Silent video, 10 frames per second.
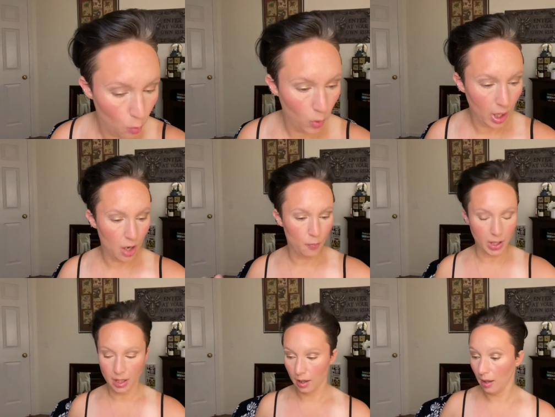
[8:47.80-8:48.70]
what I've
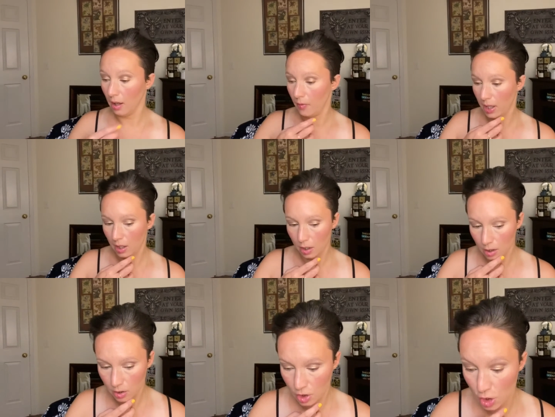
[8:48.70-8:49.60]
been loving
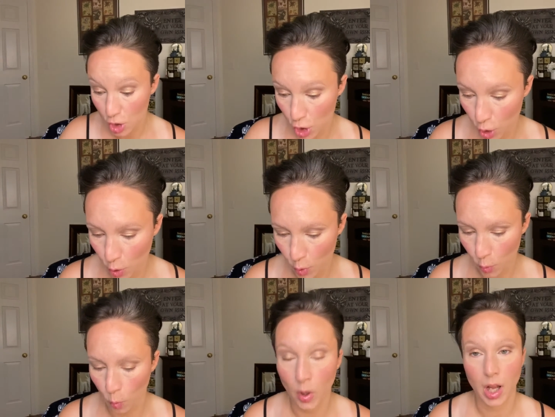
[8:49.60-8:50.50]
to do,
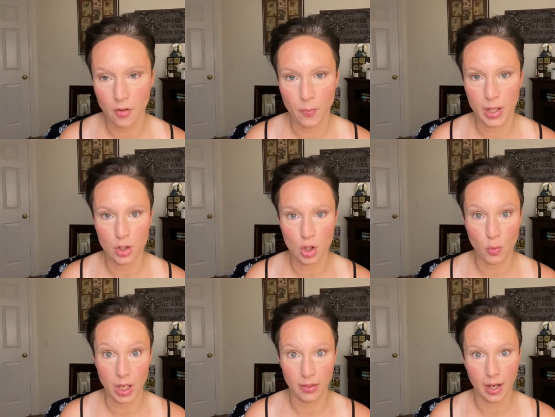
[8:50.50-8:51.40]
what I've been
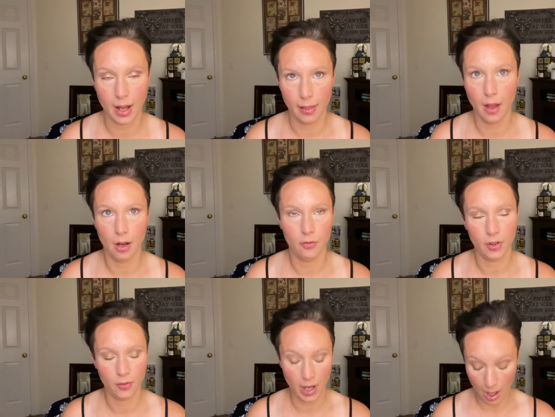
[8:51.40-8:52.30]
doing that I love
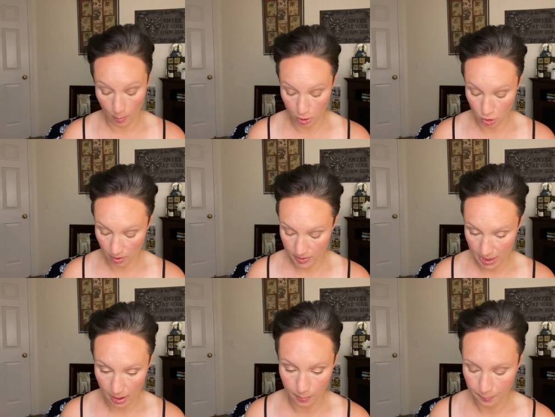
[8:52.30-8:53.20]
is how I should have
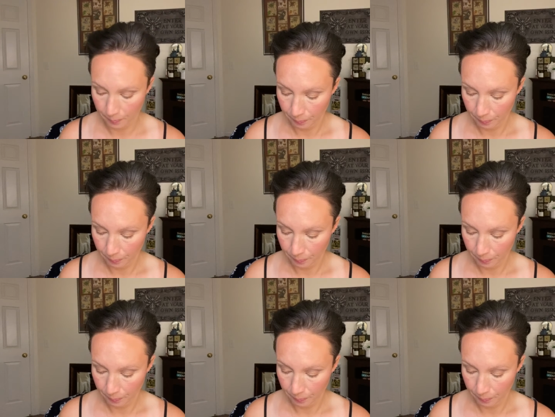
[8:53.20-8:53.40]
said it,